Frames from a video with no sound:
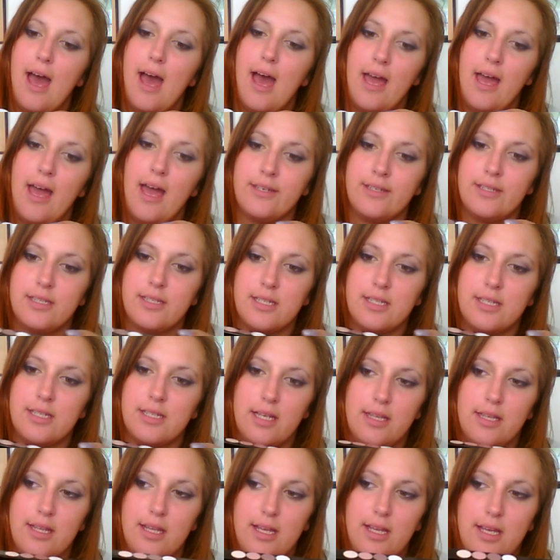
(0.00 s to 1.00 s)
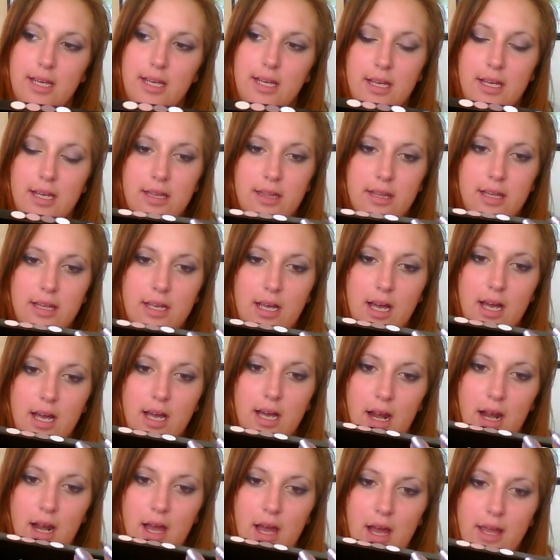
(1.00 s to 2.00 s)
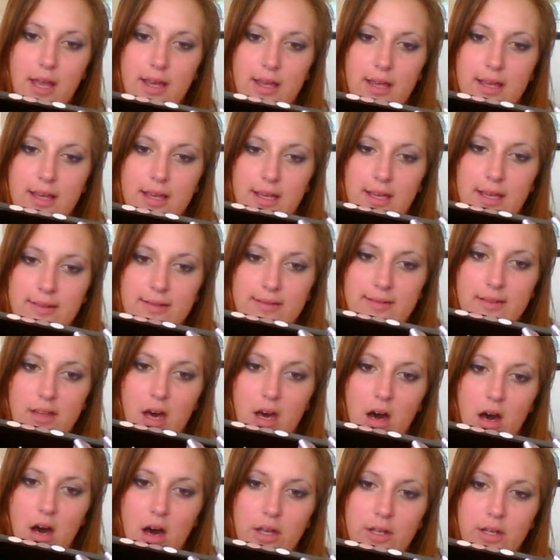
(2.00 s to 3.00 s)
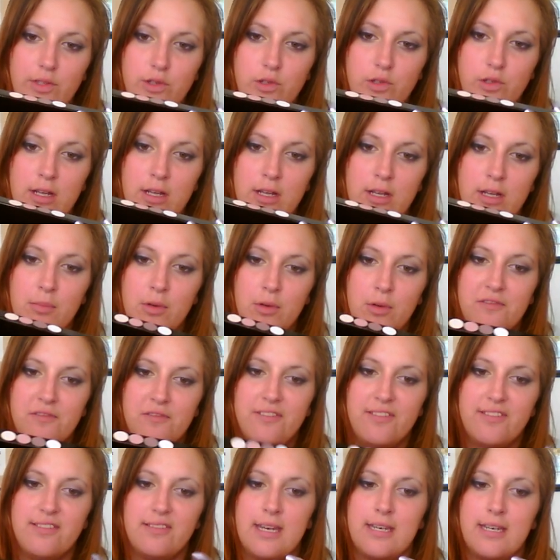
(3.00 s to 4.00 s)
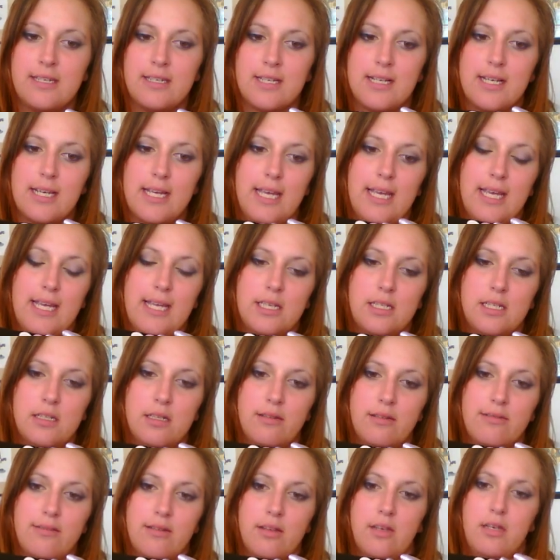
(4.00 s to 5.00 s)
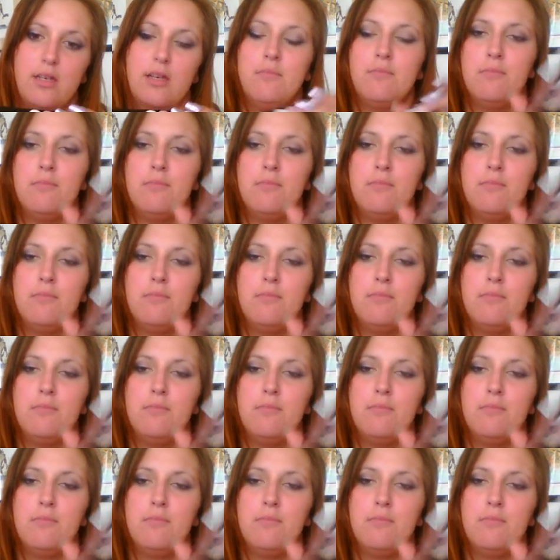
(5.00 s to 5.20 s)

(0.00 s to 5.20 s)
and the colour is I Dream of Scent Kit, so